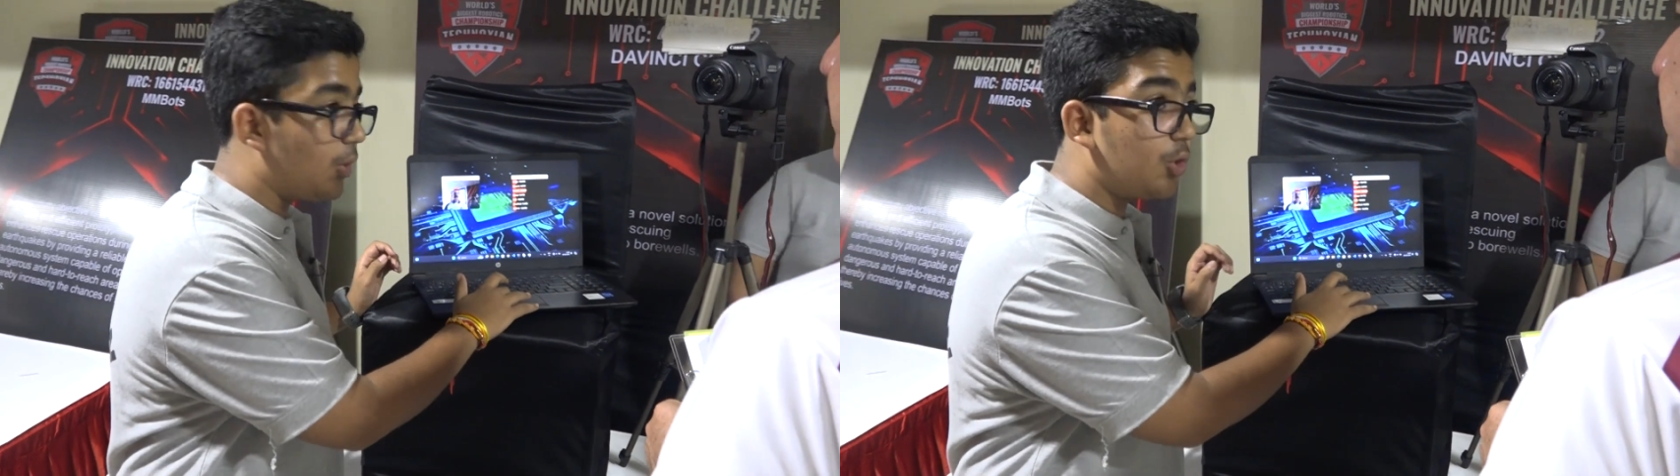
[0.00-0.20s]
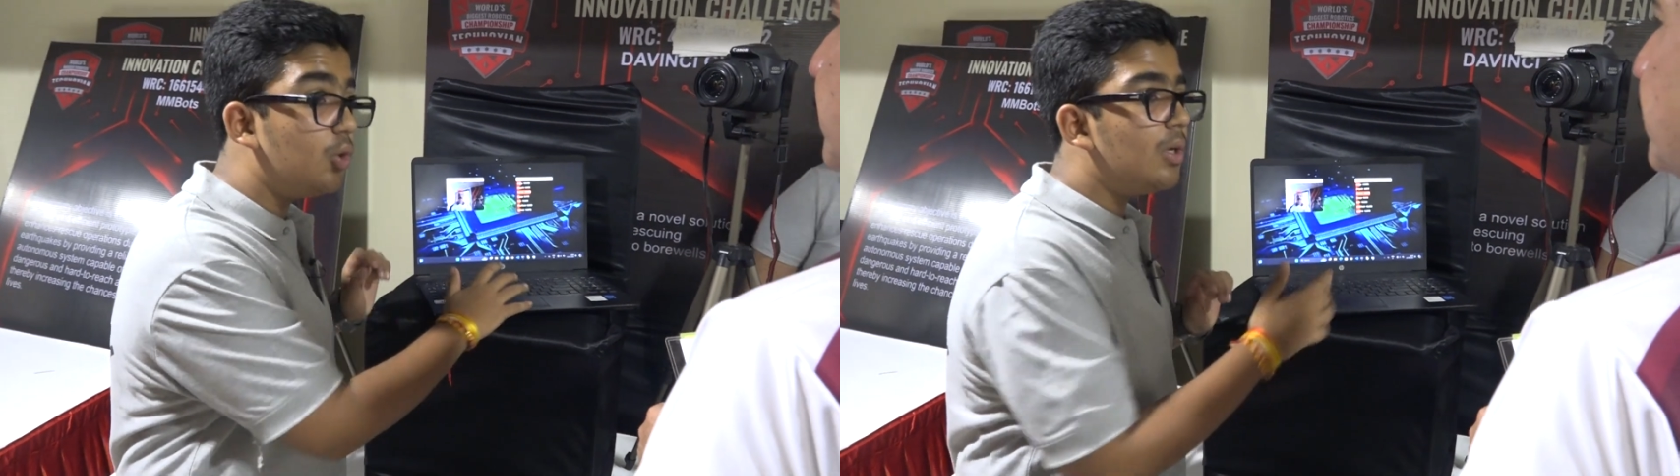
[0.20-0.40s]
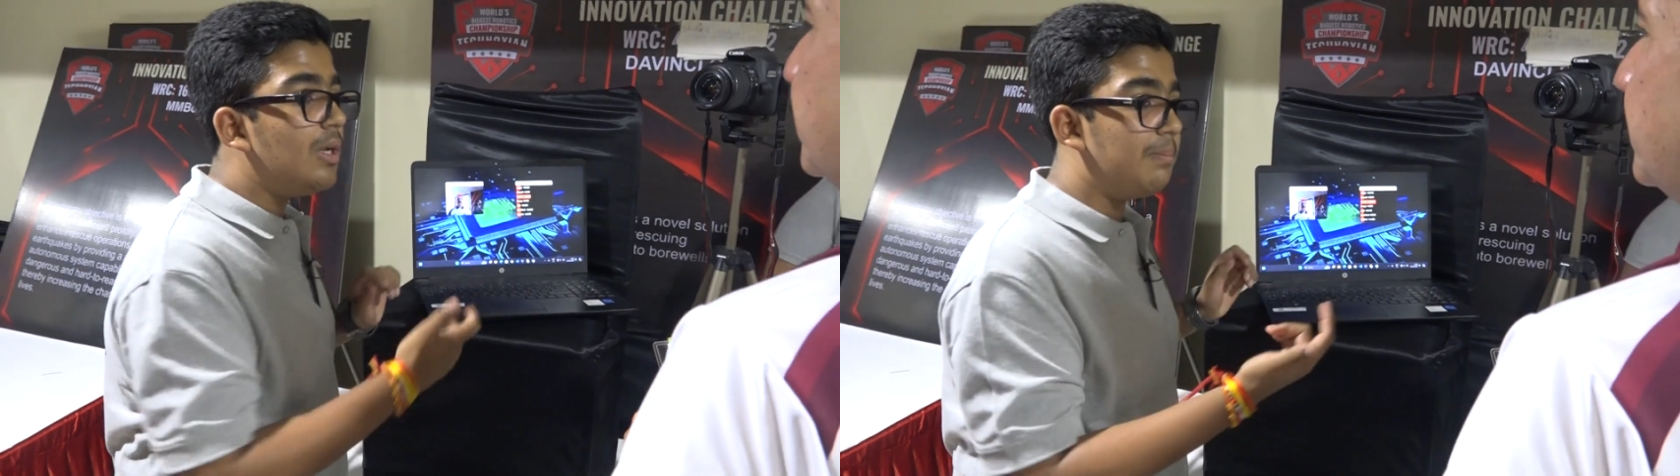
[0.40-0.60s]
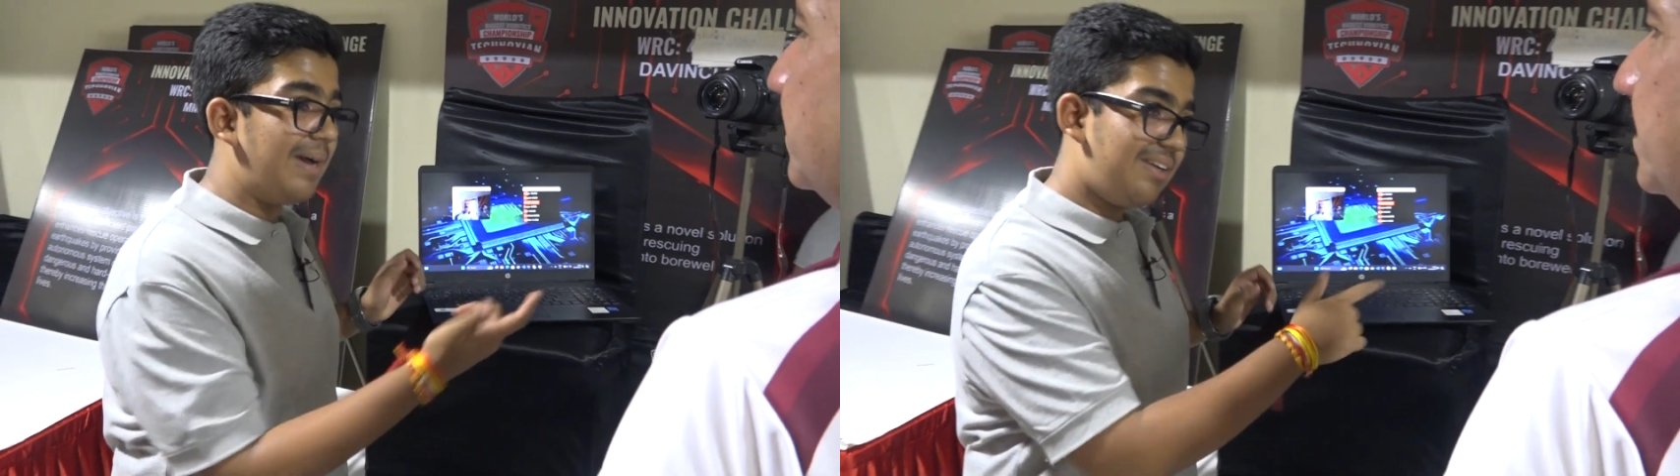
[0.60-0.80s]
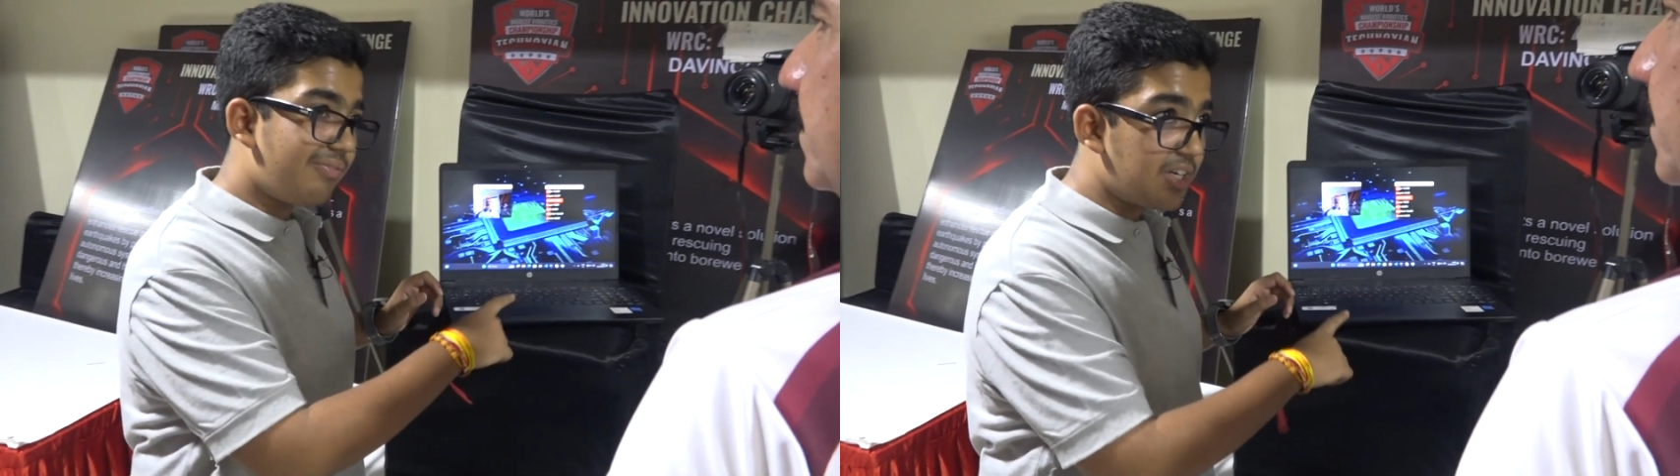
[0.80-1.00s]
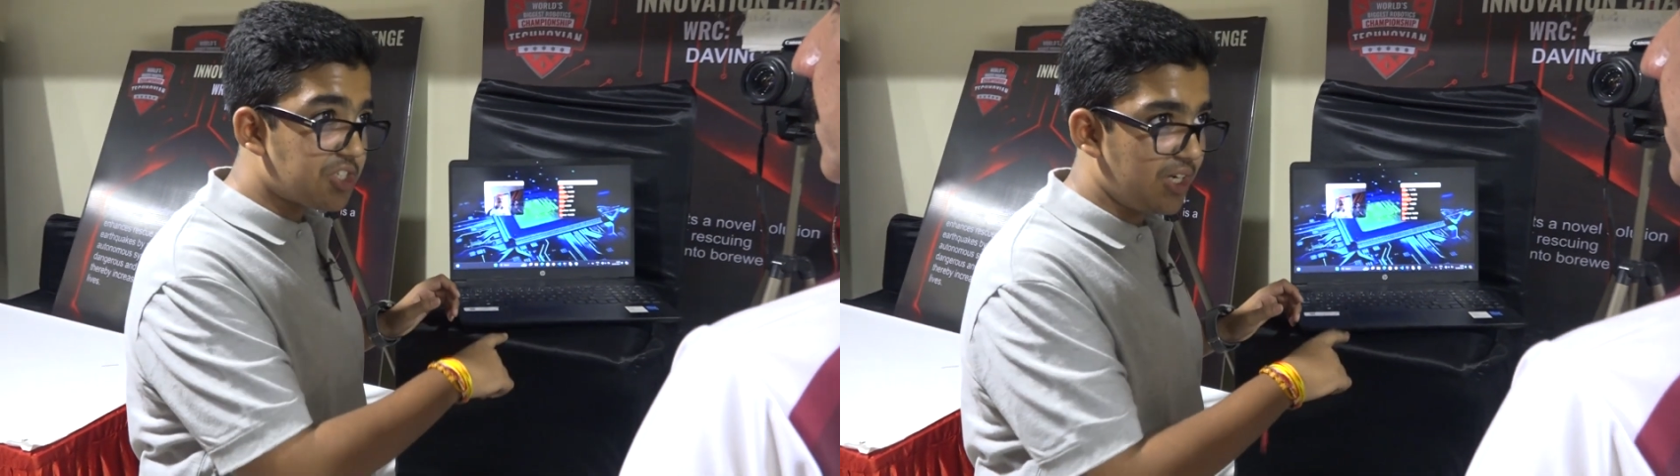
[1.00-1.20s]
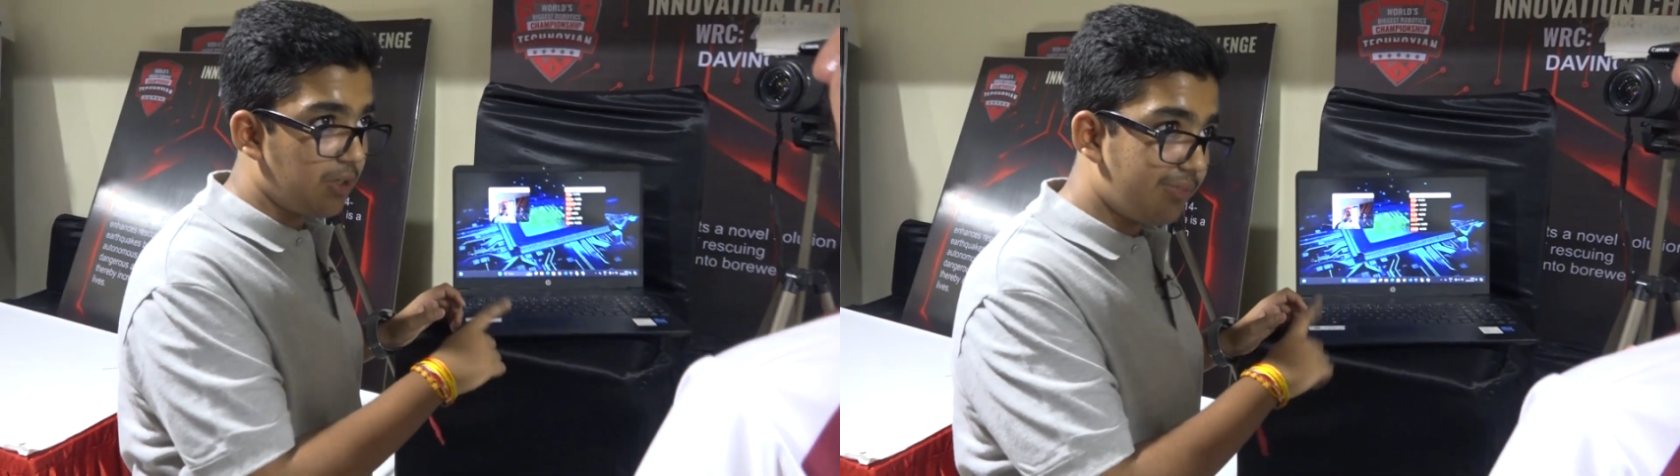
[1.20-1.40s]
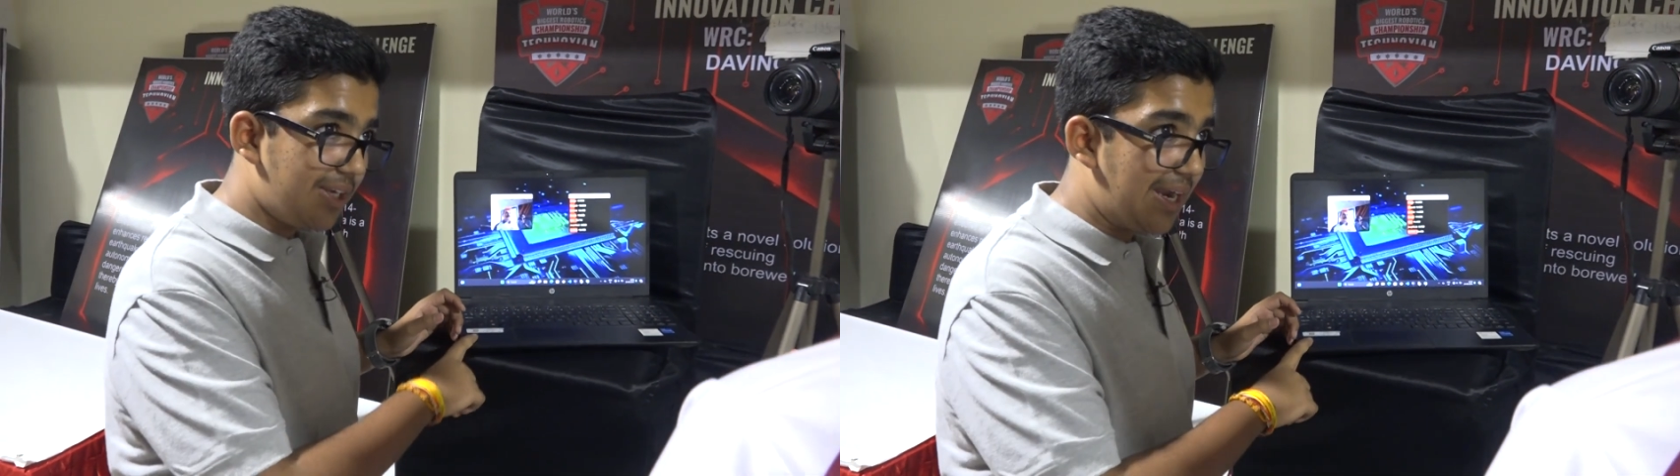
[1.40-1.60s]
to
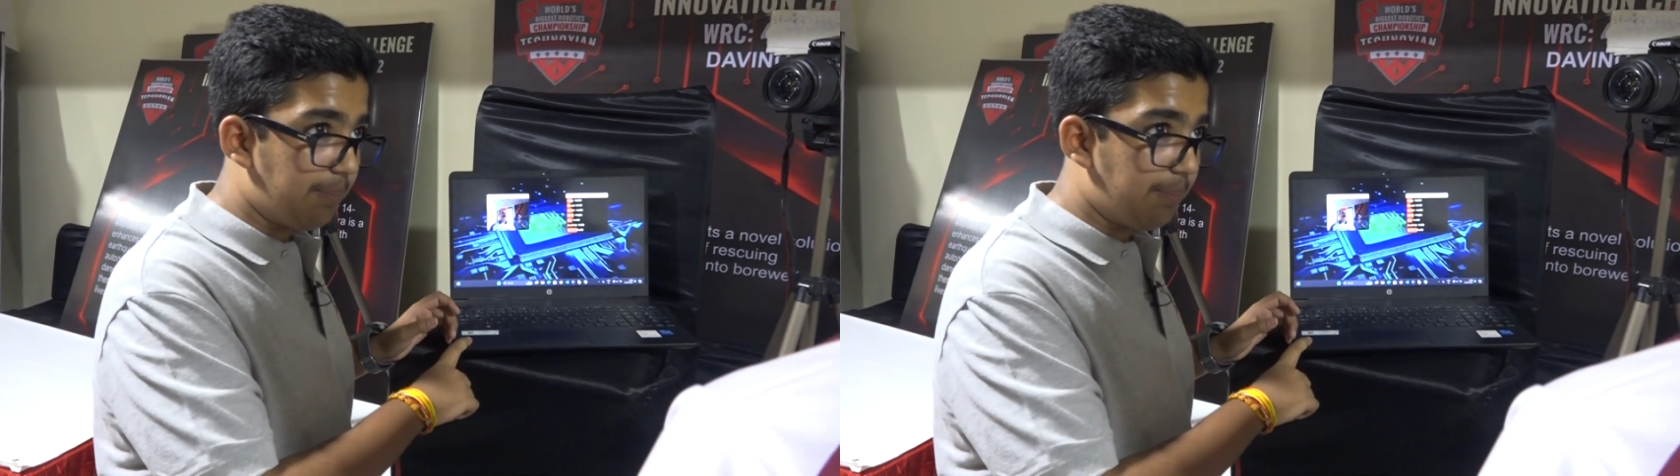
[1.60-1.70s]
malfunctioning of the